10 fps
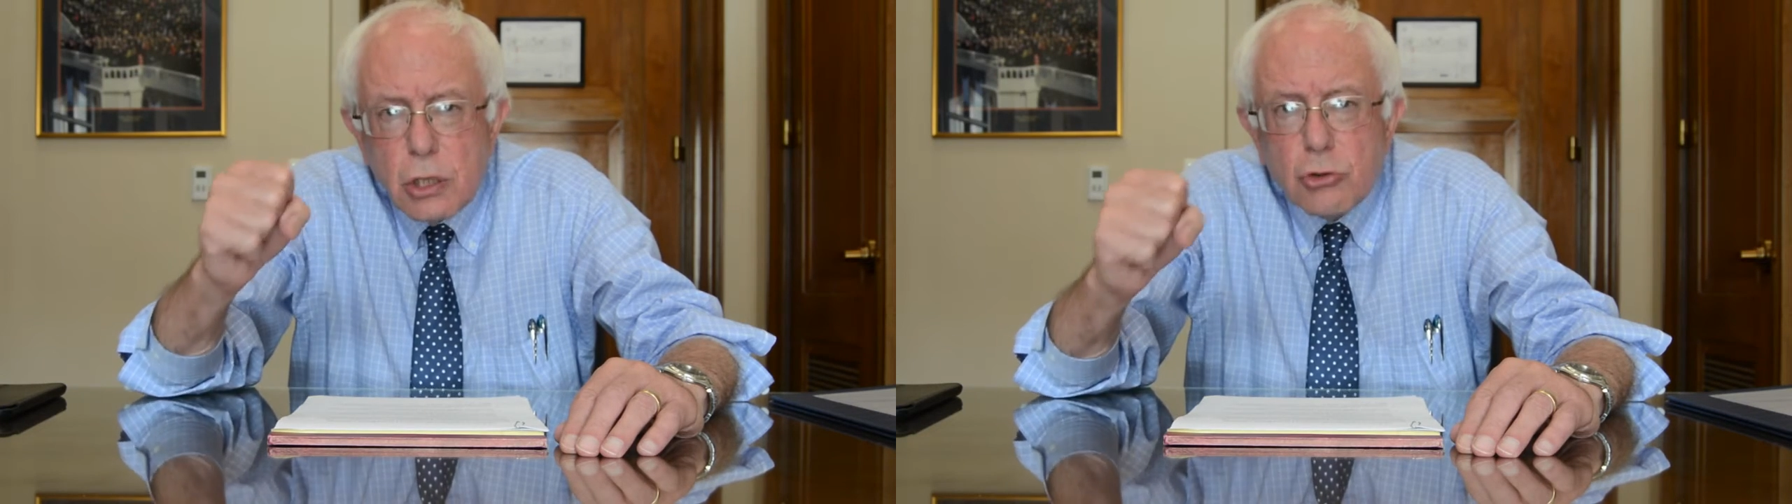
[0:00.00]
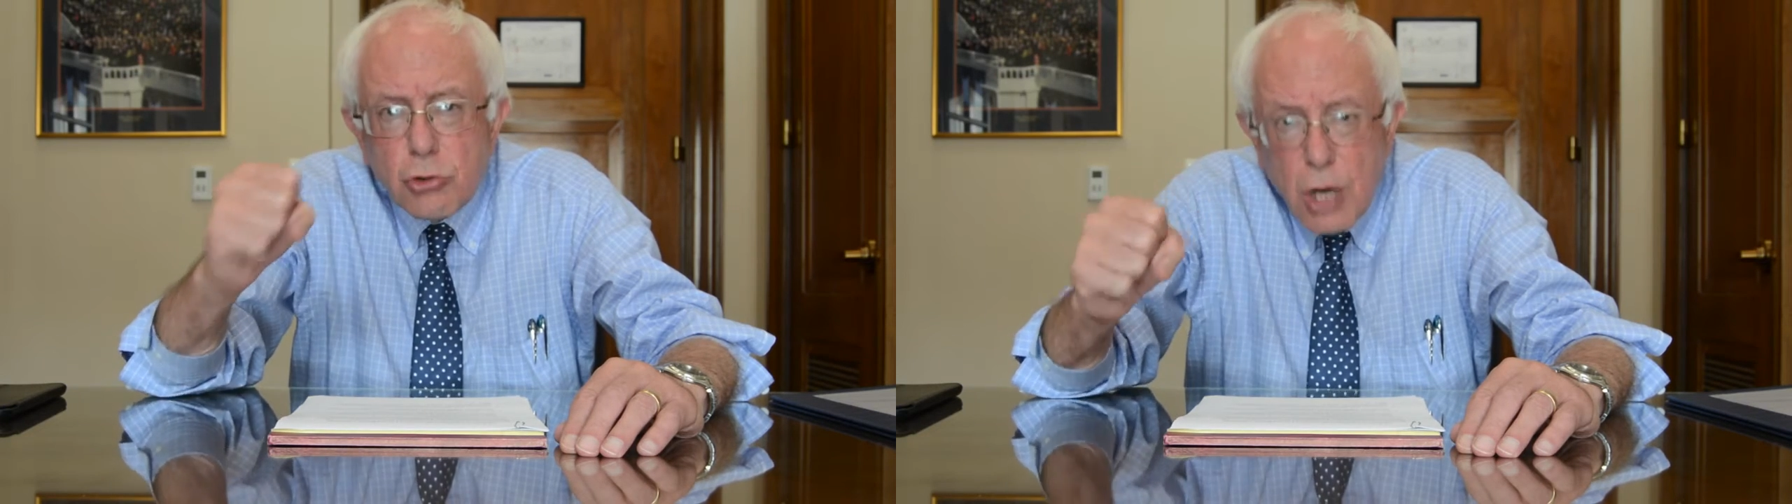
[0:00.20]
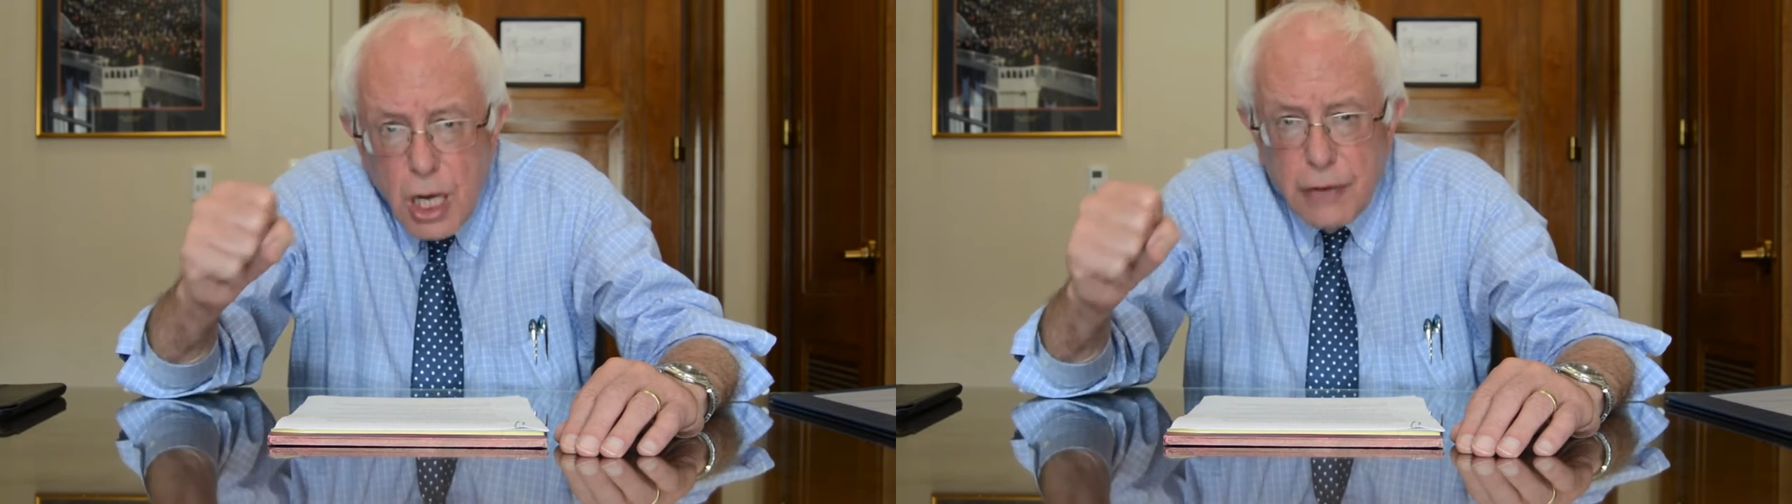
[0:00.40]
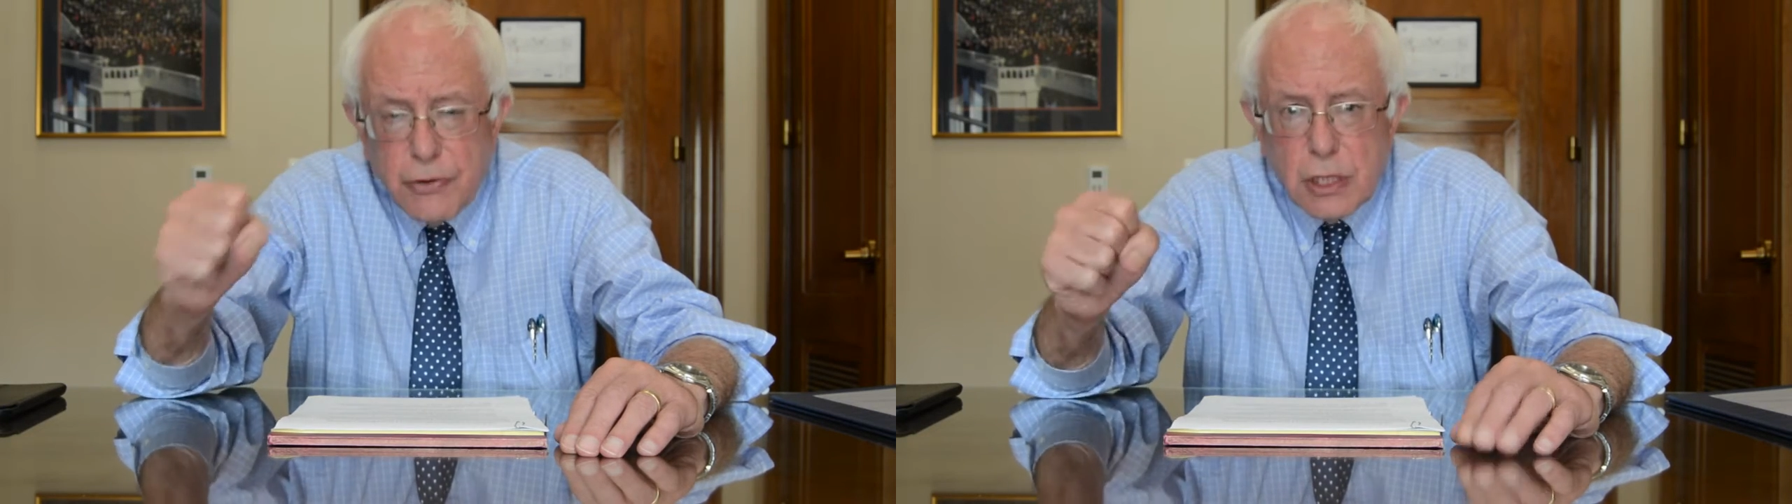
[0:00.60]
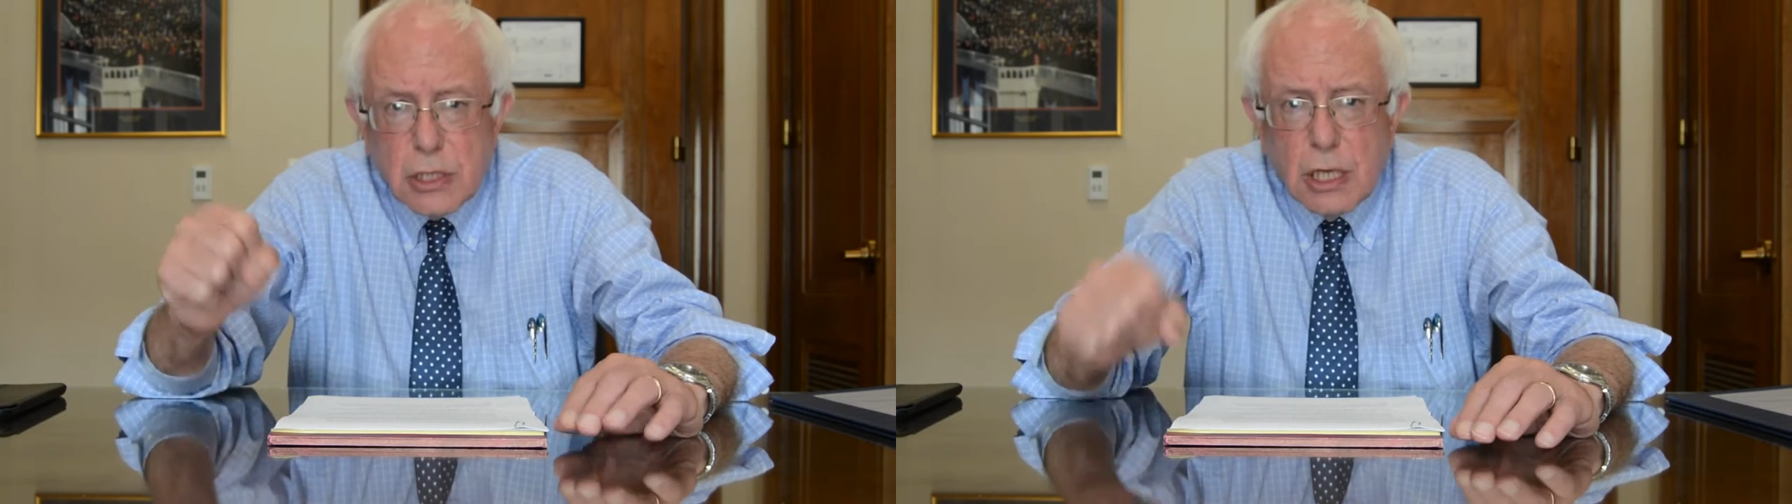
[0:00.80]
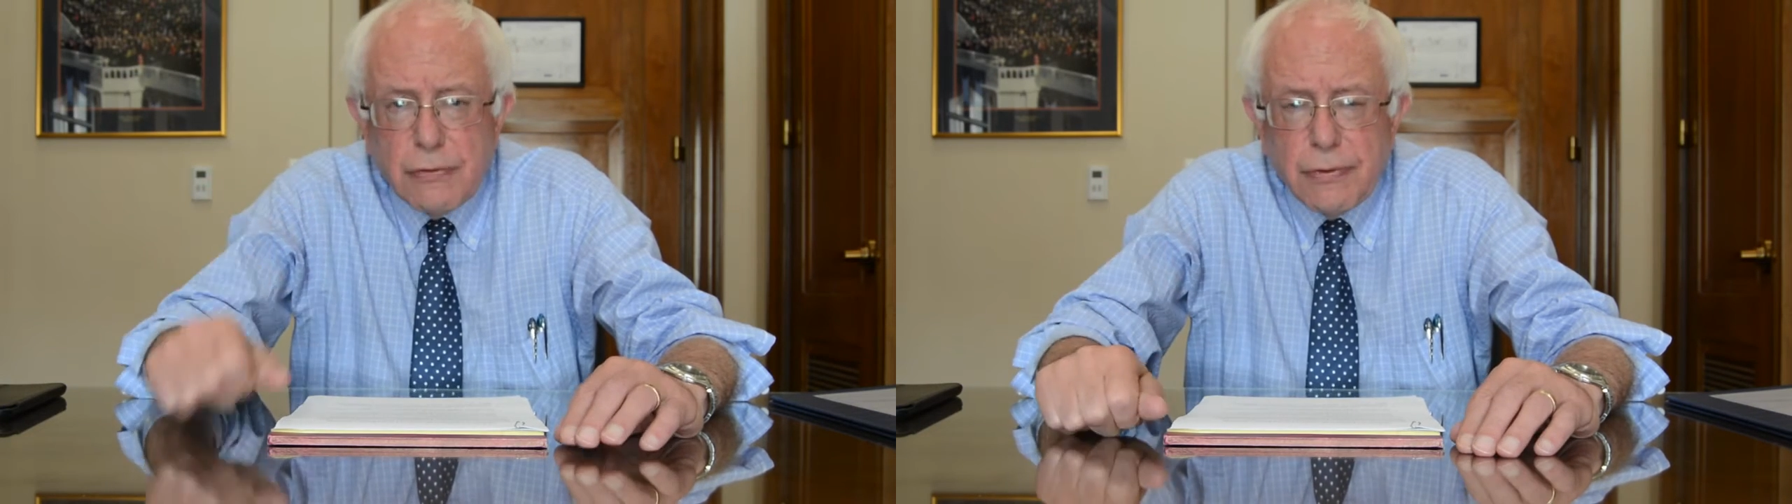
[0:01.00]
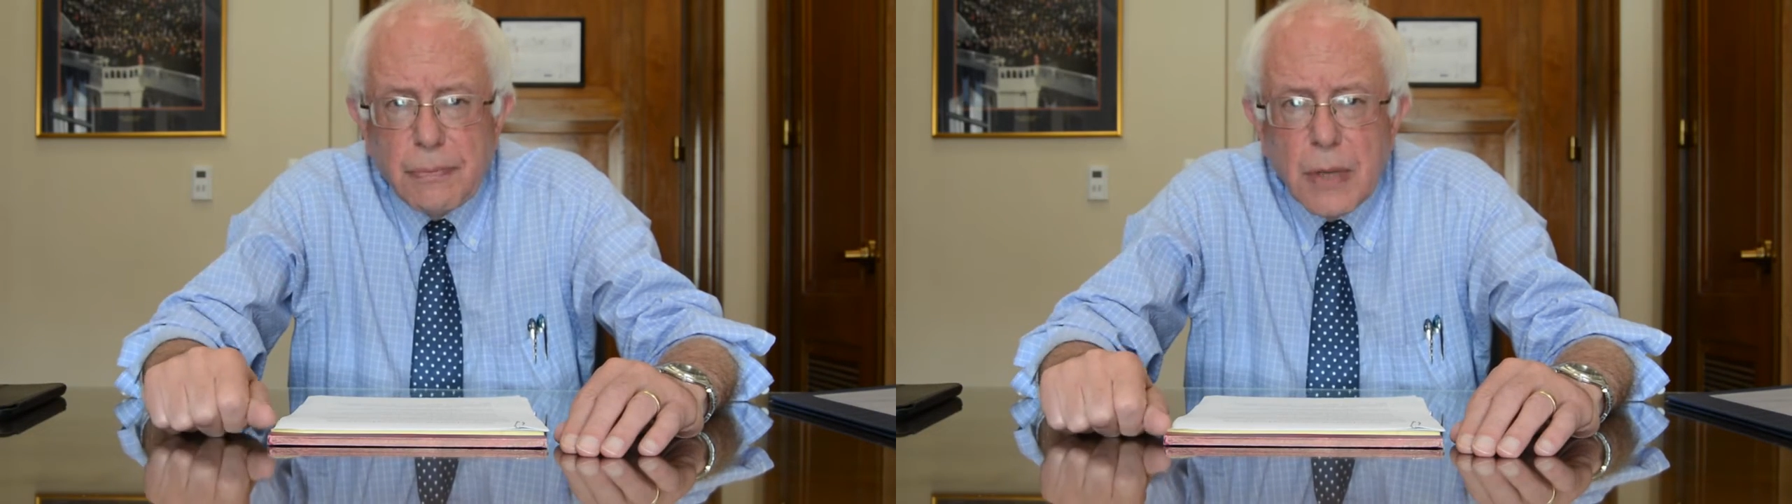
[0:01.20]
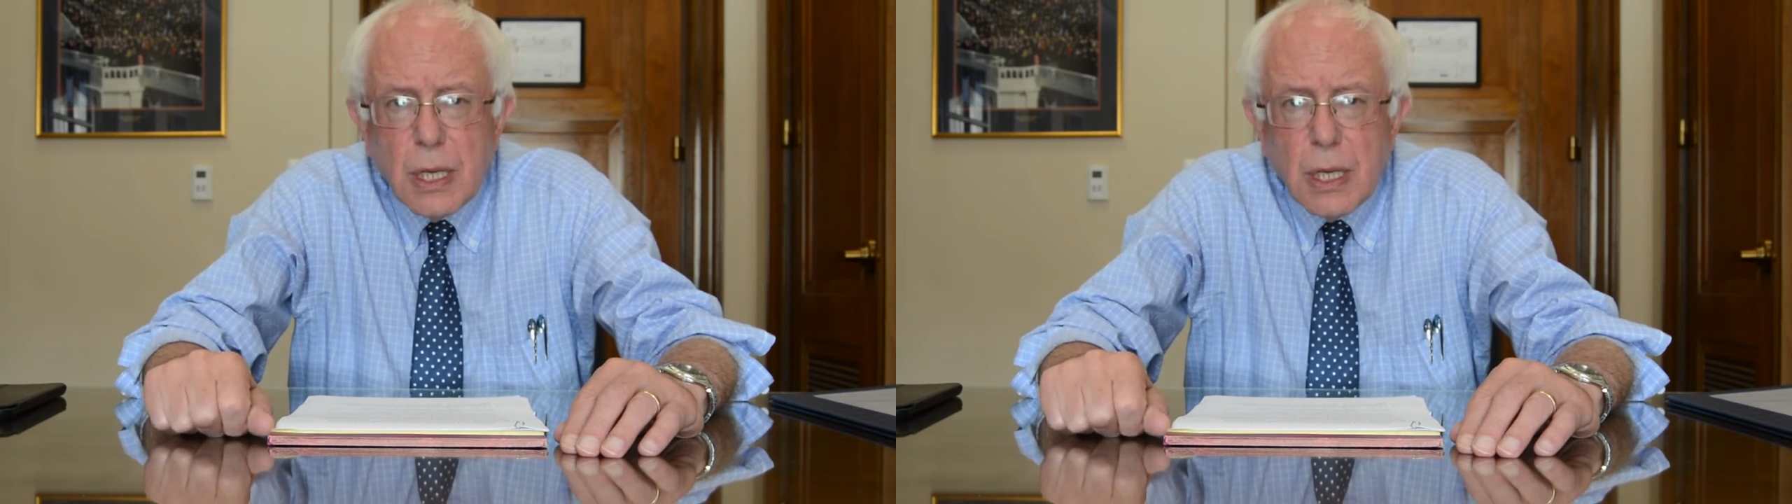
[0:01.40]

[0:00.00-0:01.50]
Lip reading: drive yourself,